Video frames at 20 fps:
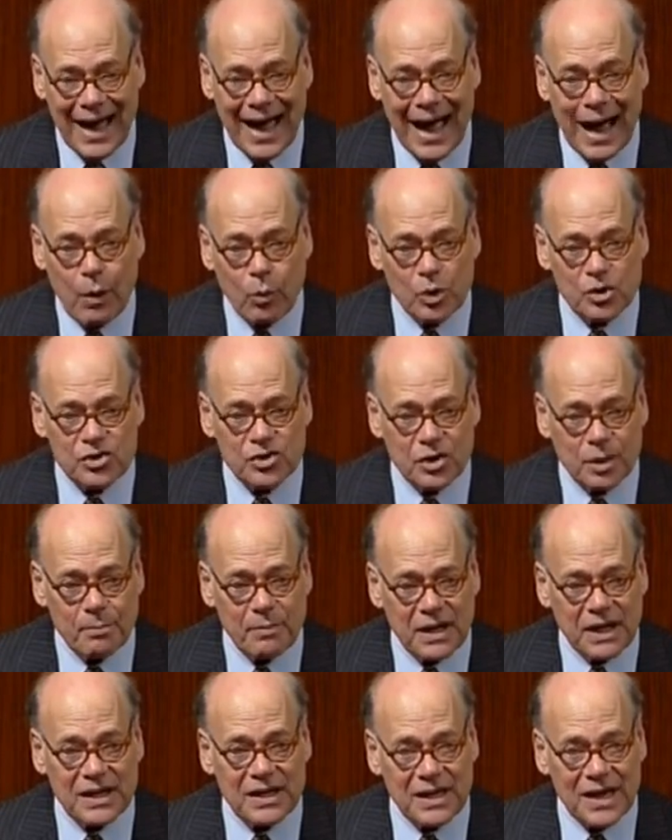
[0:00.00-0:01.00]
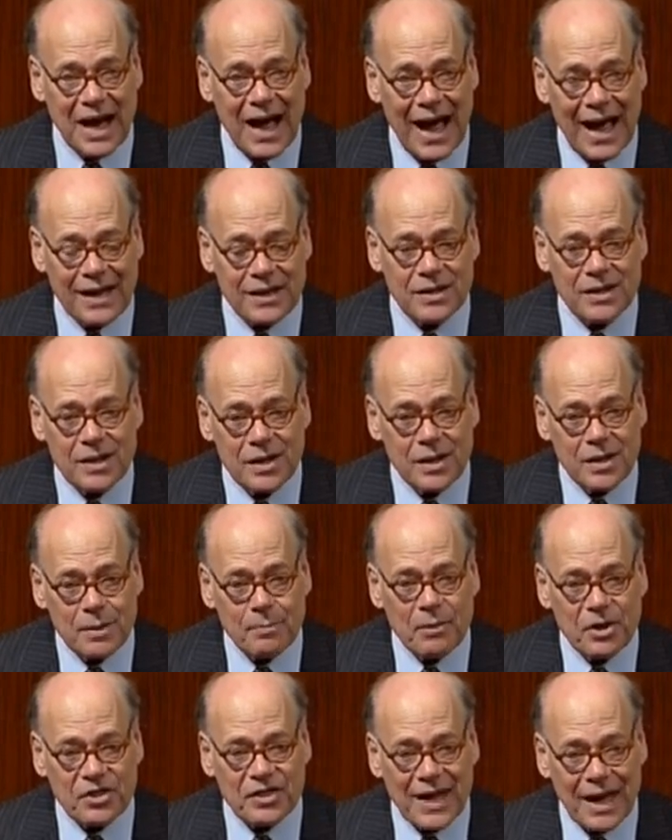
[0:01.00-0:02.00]
I would submit not,
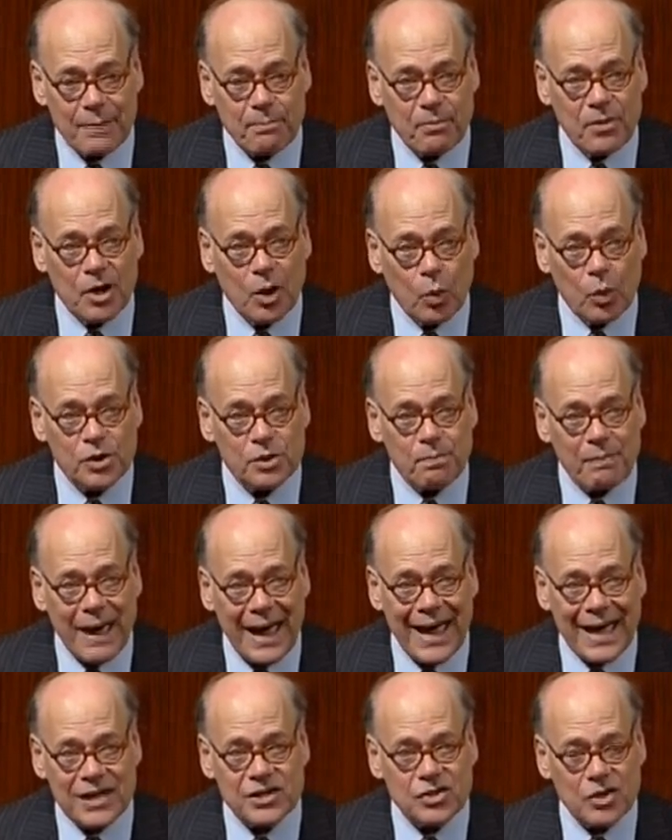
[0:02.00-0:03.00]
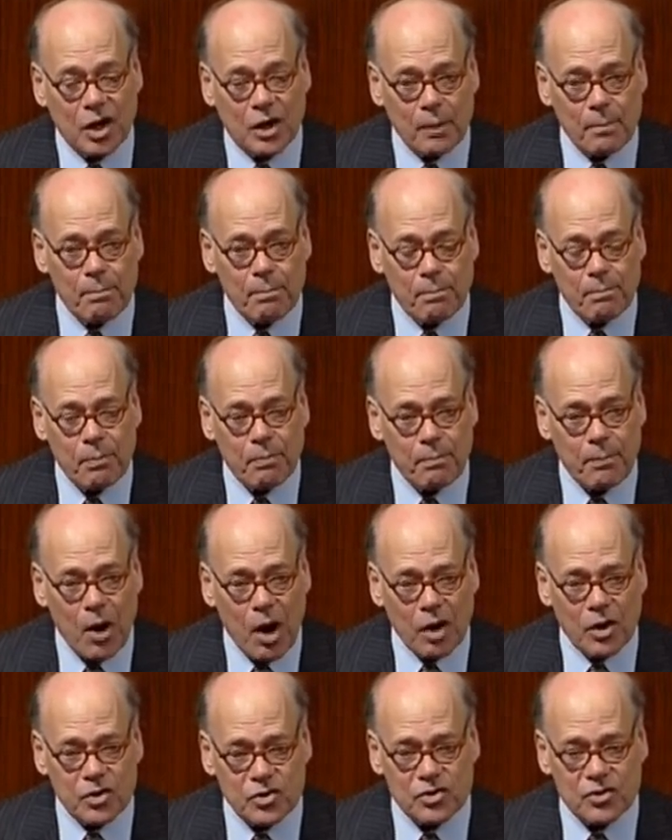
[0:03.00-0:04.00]
but that bill was passed on a
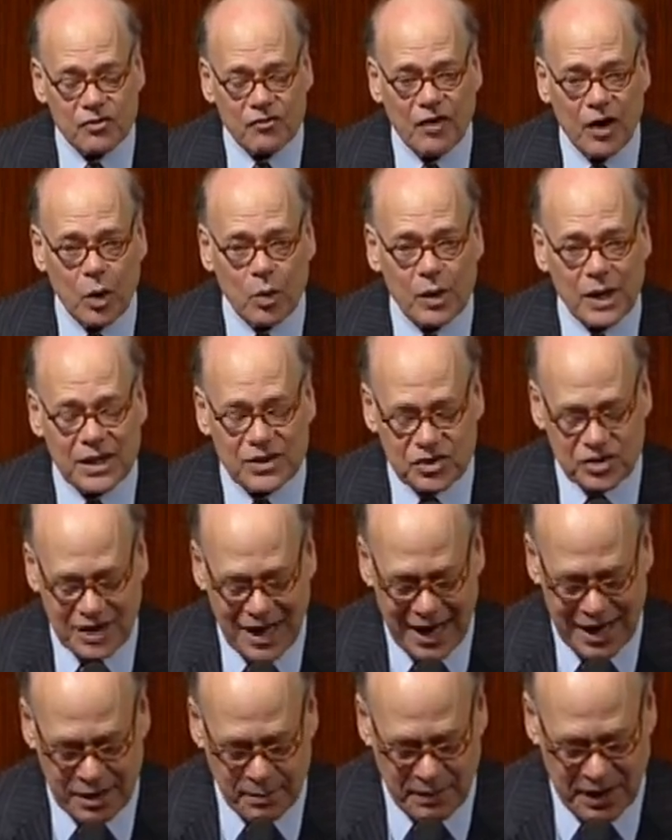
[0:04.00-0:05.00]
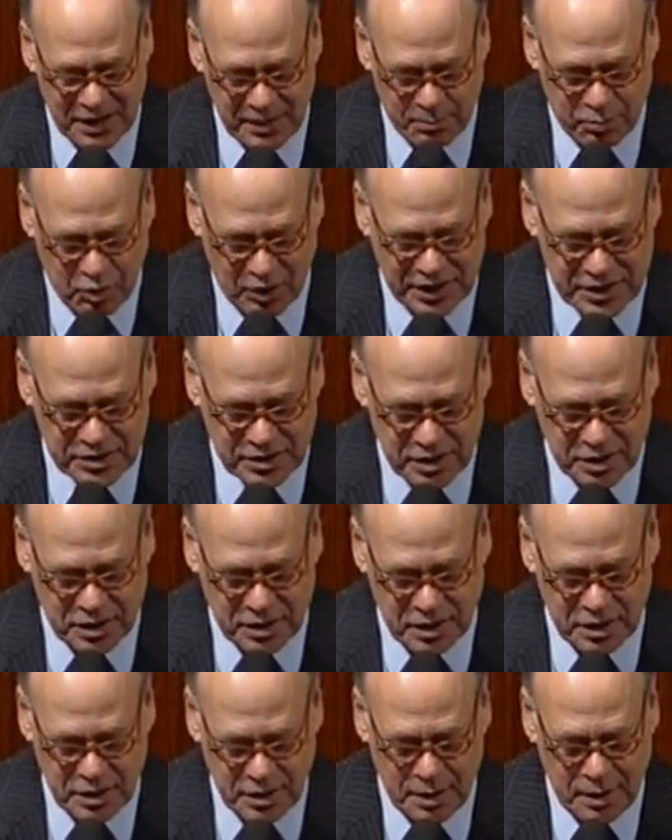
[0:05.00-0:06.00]
partisan vote and signed by the
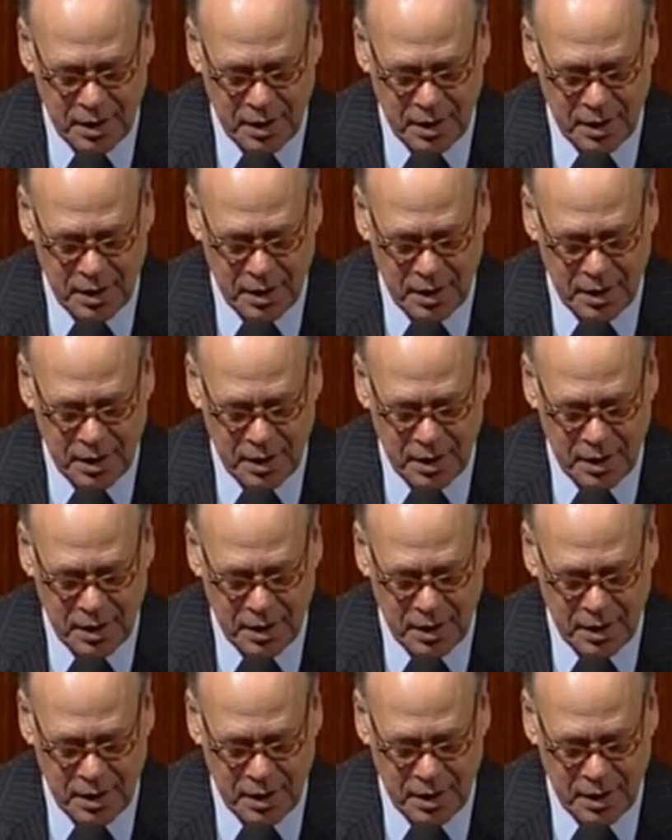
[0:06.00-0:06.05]
president,